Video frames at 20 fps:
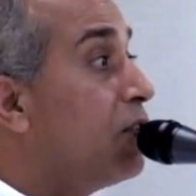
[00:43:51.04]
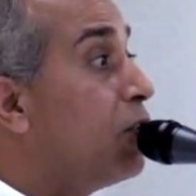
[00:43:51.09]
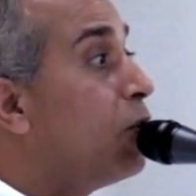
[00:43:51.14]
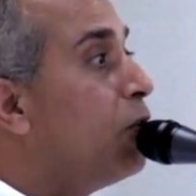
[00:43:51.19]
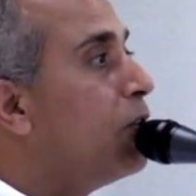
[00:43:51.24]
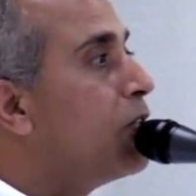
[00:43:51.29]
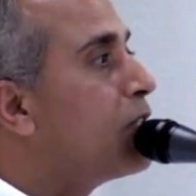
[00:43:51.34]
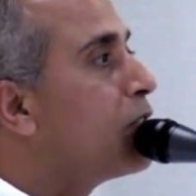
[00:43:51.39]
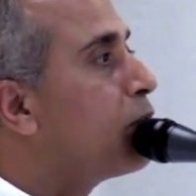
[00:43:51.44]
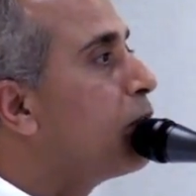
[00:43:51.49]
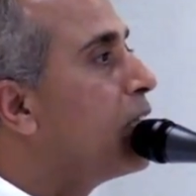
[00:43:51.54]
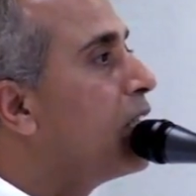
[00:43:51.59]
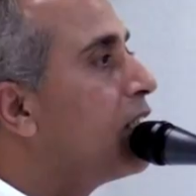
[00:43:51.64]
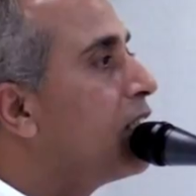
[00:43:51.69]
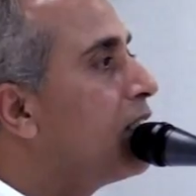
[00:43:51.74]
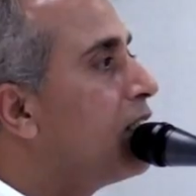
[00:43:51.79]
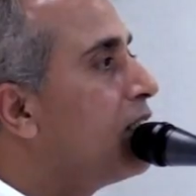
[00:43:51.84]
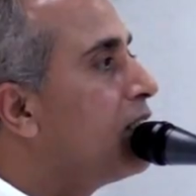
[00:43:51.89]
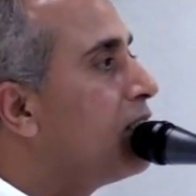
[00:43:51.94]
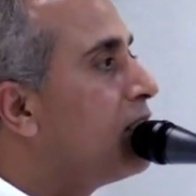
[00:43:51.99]
Don't speak.
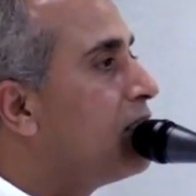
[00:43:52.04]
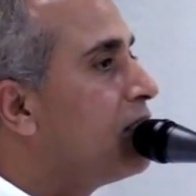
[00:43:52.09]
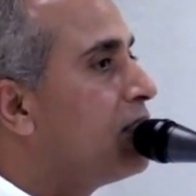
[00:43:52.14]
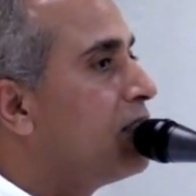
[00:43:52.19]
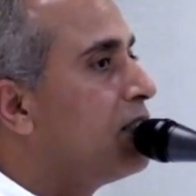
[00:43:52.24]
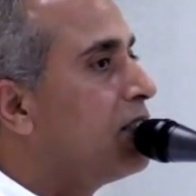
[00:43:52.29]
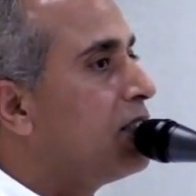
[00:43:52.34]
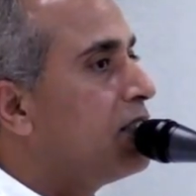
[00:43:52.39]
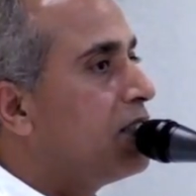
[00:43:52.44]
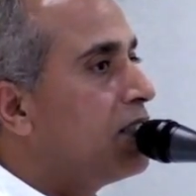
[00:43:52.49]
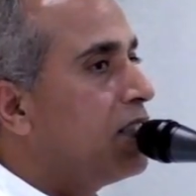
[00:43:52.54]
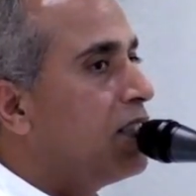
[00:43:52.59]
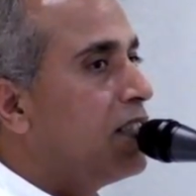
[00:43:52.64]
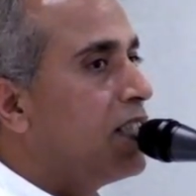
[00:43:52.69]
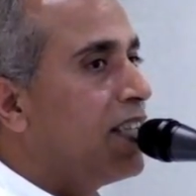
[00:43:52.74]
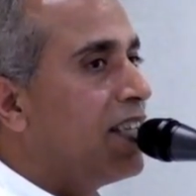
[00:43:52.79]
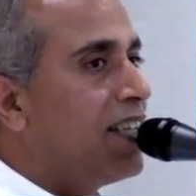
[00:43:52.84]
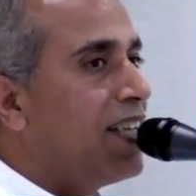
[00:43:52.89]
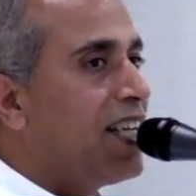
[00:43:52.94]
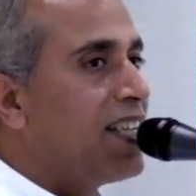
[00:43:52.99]

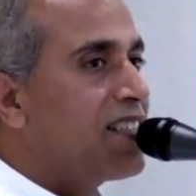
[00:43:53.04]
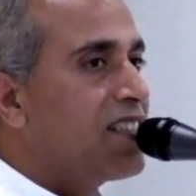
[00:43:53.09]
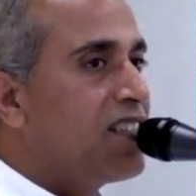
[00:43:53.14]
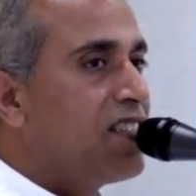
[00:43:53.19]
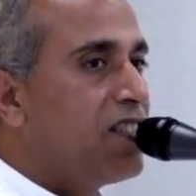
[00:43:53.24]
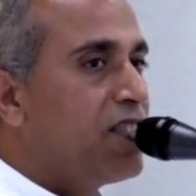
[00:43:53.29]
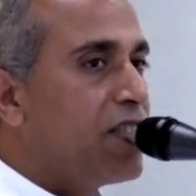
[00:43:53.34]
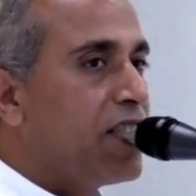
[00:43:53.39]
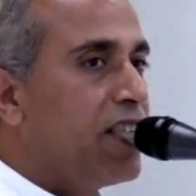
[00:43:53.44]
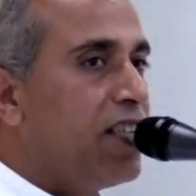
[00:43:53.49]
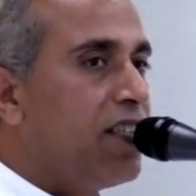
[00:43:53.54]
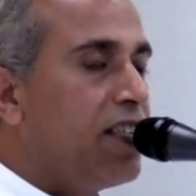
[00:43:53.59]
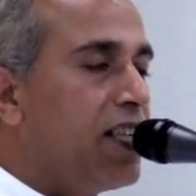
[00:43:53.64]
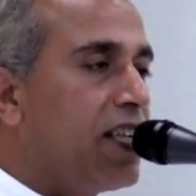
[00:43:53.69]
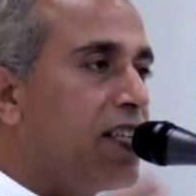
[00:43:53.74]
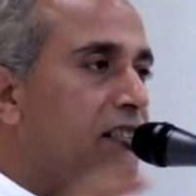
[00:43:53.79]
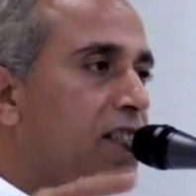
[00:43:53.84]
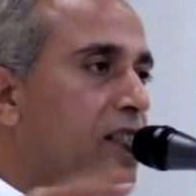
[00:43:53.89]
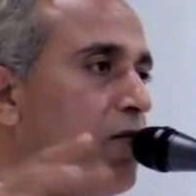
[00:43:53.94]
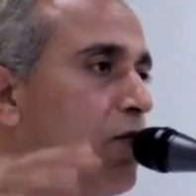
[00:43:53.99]
The next chain
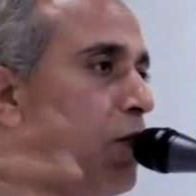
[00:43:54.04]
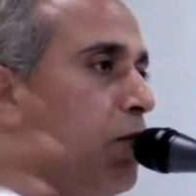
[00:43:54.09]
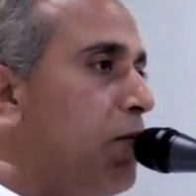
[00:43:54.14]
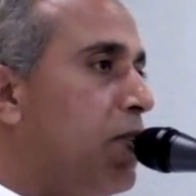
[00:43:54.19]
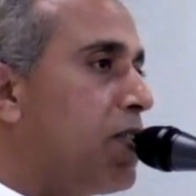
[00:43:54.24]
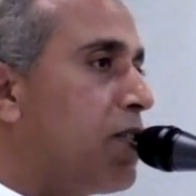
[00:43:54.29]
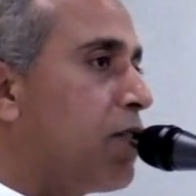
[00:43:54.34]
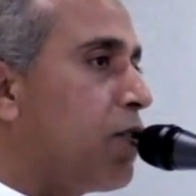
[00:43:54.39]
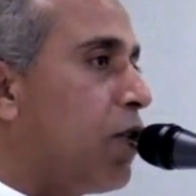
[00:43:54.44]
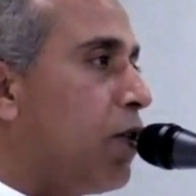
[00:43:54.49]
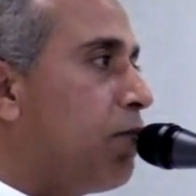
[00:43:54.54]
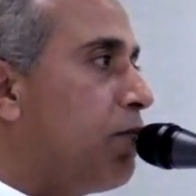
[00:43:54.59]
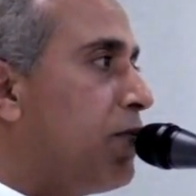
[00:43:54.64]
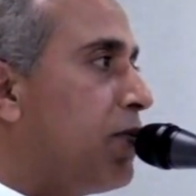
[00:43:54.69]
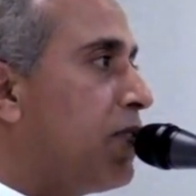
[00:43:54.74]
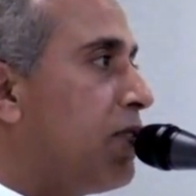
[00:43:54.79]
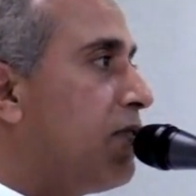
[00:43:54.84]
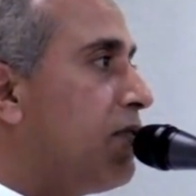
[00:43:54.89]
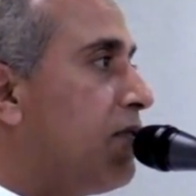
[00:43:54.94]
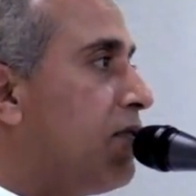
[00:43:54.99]
reaction will be stopped.
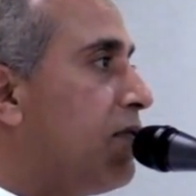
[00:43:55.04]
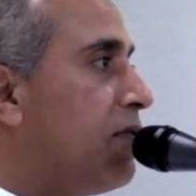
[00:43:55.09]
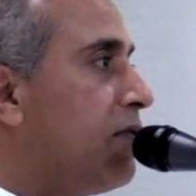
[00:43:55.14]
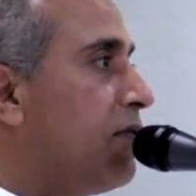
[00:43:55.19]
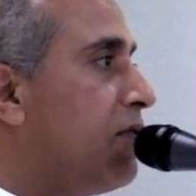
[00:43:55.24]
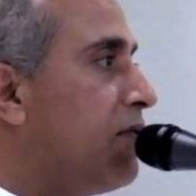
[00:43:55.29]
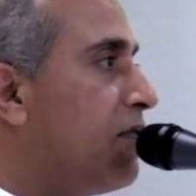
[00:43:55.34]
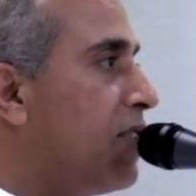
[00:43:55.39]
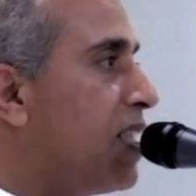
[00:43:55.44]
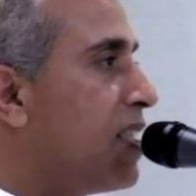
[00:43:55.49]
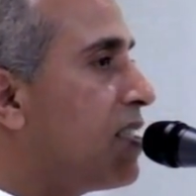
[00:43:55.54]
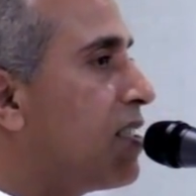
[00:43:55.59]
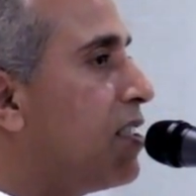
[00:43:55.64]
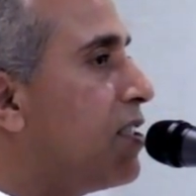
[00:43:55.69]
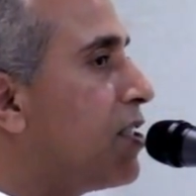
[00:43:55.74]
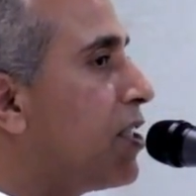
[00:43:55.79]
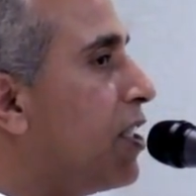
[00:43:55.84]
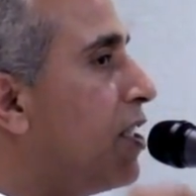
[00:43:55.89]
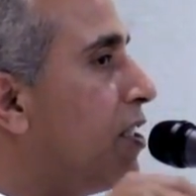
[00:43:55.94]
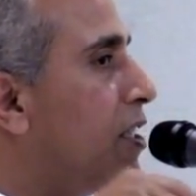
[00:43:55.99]
There is
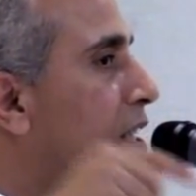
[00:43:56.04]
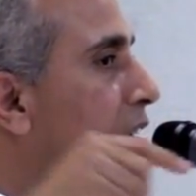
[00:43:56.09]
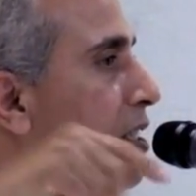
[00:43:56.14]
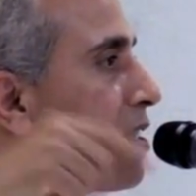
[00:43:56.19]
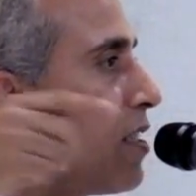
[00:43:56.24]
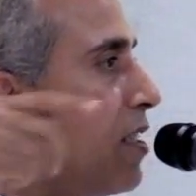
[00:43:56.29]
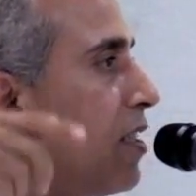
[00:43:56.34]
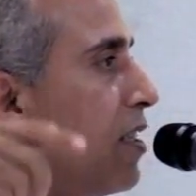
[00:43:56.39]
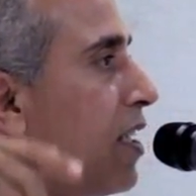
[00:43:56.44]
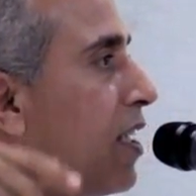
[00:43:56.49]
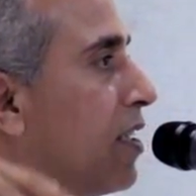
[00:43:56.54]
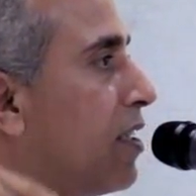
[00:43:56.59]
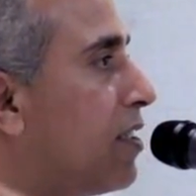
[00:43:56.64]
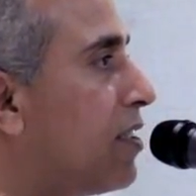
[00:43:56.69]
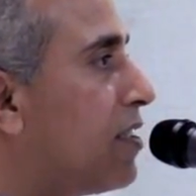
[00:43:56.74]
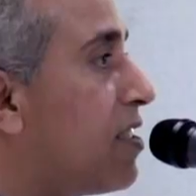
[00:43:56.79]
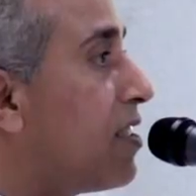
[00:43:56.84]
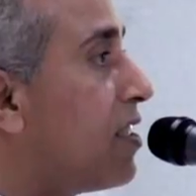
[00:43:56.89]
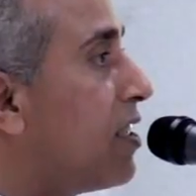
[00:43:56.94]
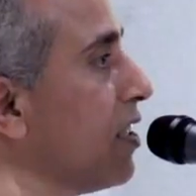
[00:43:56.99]
the chain reaction,
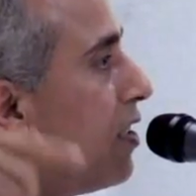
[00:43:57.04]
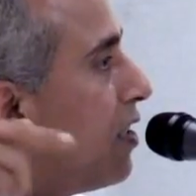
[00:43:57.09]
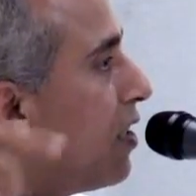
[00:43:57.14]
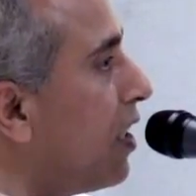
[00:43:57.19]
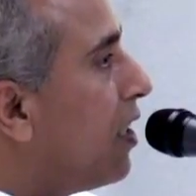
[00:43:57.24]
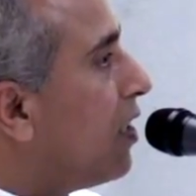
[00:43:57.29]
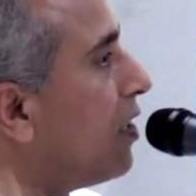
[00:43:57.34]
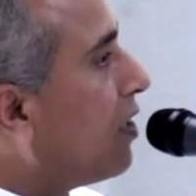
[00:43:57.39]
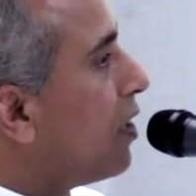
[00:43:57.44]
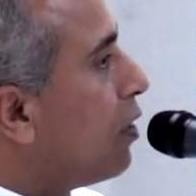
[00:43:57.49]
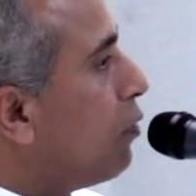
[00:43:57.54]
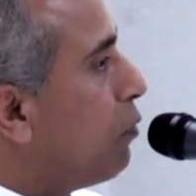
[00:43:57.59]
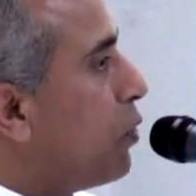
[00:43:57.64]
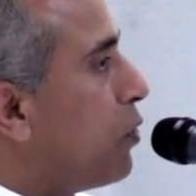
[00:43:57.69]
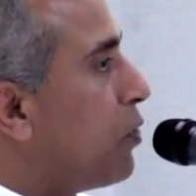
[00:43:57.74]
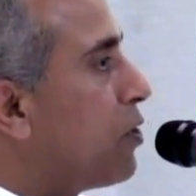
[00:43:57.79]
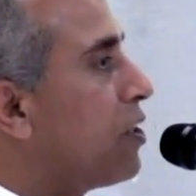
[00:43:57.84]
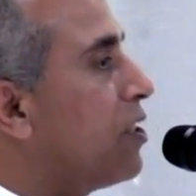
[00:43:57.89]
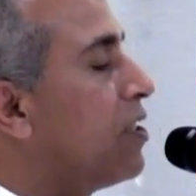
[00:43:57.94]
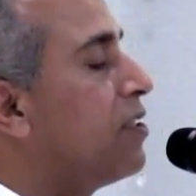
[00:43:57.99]
that scene and
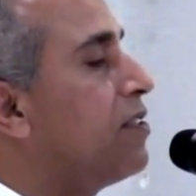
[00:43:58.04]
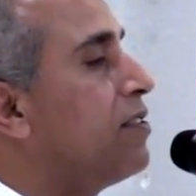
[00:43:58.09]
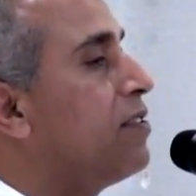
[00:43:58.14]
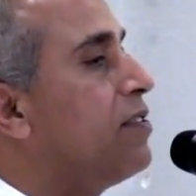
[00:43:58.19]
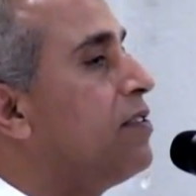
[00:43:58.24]
emotion.